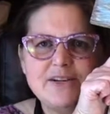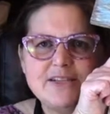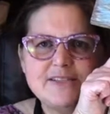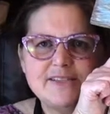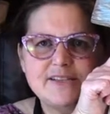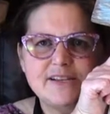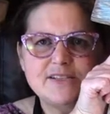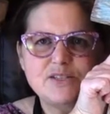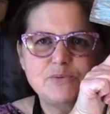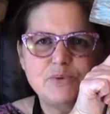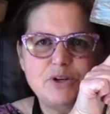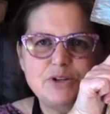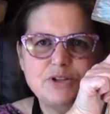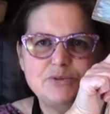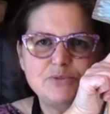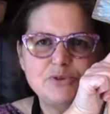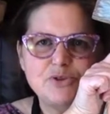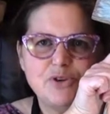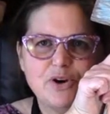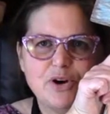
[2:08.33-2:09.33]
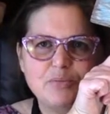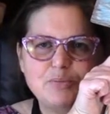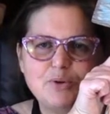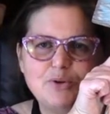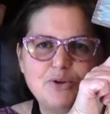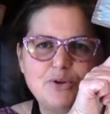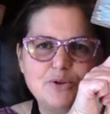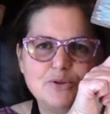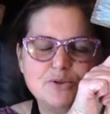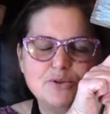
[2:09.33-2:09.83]
and it says, welcome to our
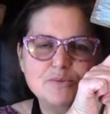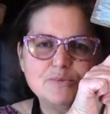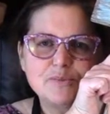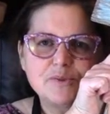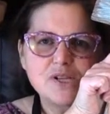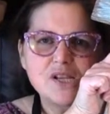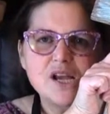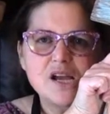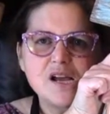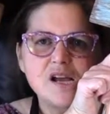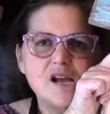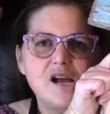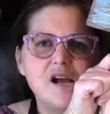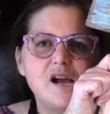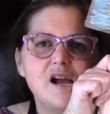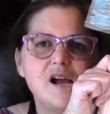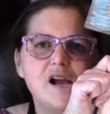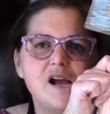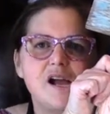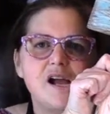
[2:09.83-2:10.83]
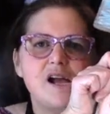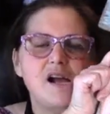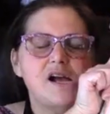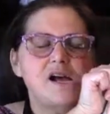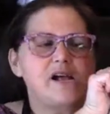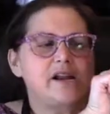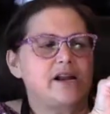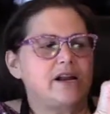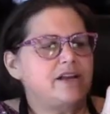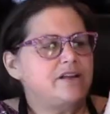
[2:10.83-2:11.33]
pool.
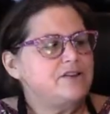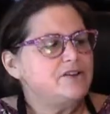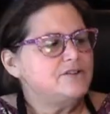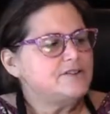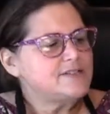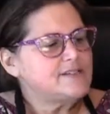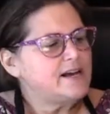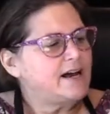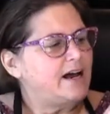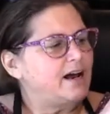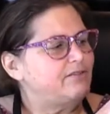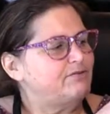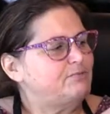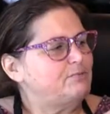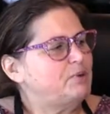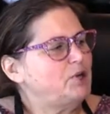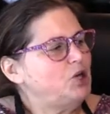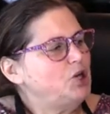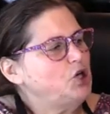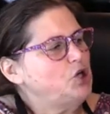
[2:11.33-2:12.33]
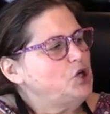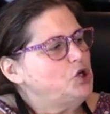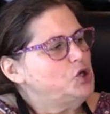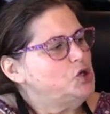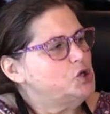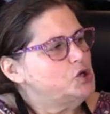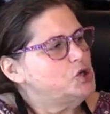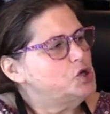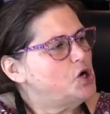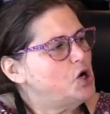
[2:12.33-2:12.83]
And it used to have
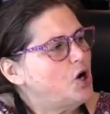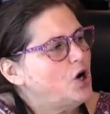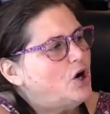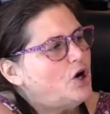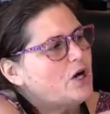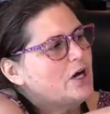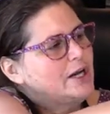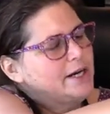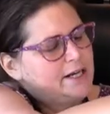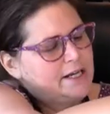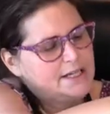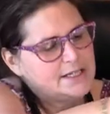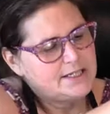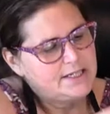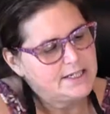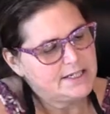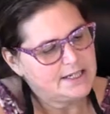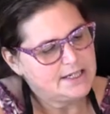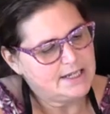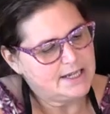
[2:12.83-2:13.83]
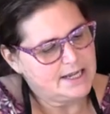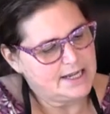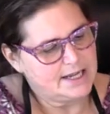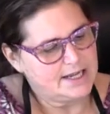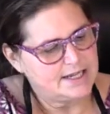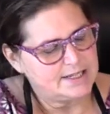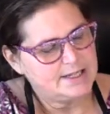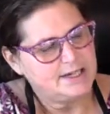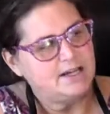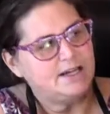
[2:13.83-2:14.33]
blue on it,
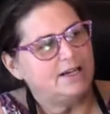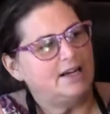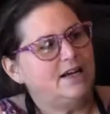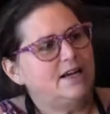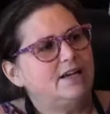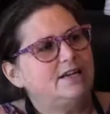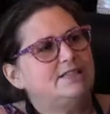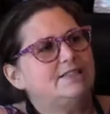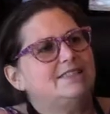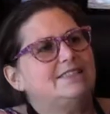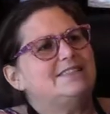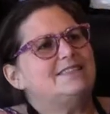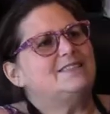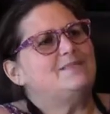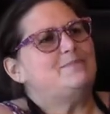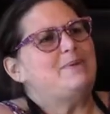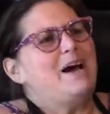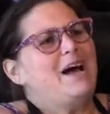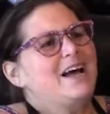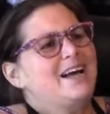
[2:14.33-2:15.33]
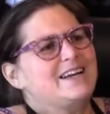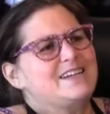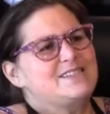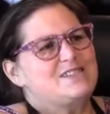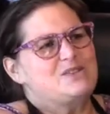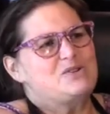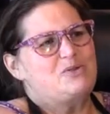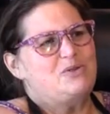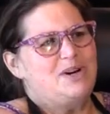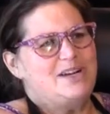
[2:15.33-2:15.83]
and in the back
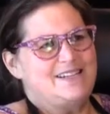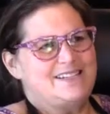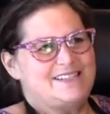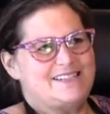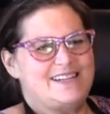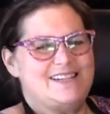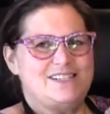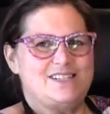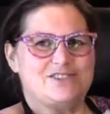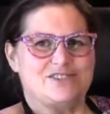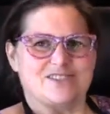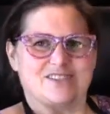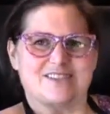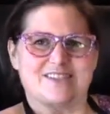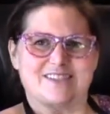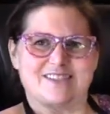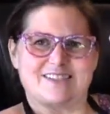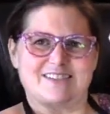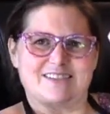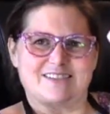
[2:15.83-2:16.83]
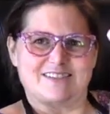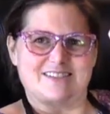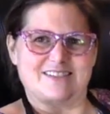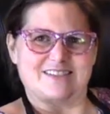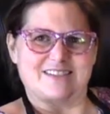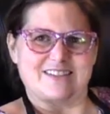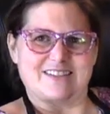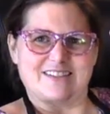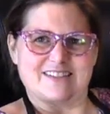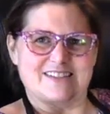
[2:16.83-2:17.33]
it's quite dangerous because there's
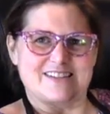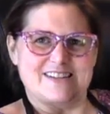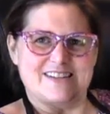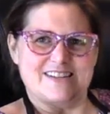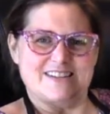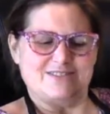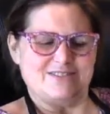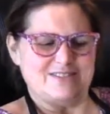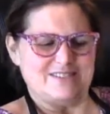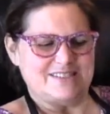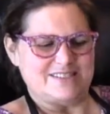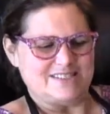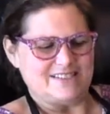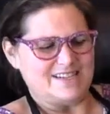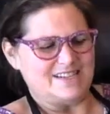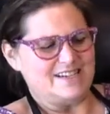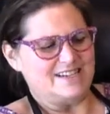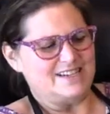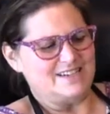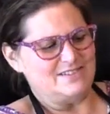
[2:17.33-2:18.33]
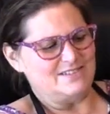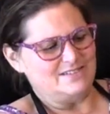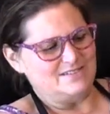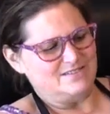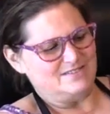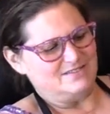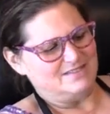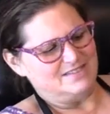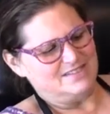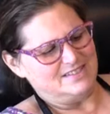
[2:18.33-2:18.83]
like nails sticking out
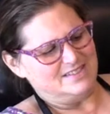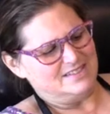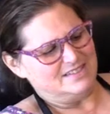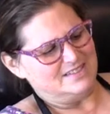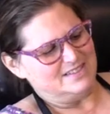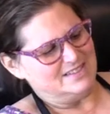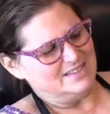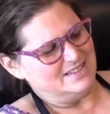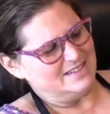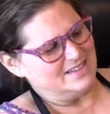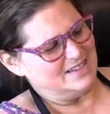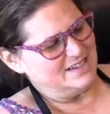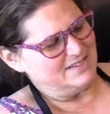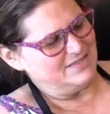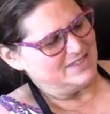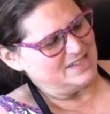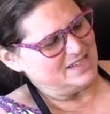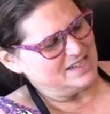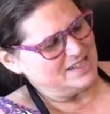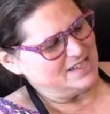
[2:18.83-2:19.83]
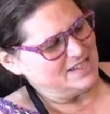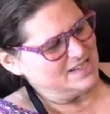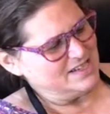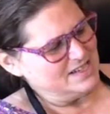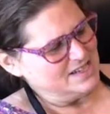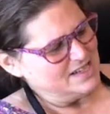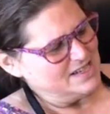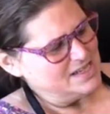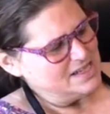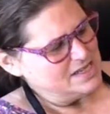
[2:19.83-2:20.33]
and everything.
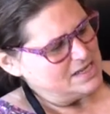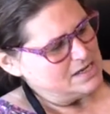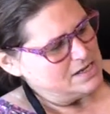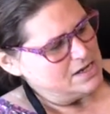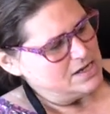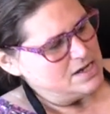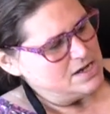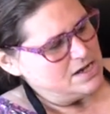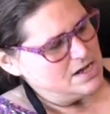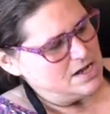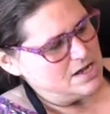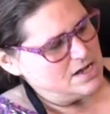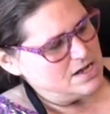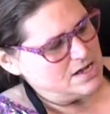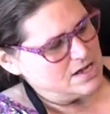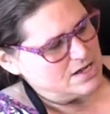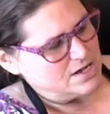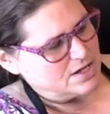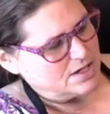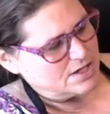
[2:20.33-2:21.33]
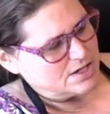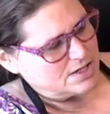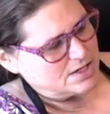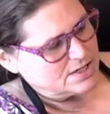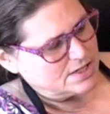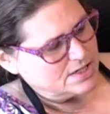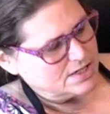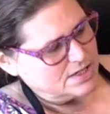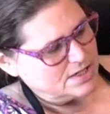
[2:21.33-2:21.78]
Uh,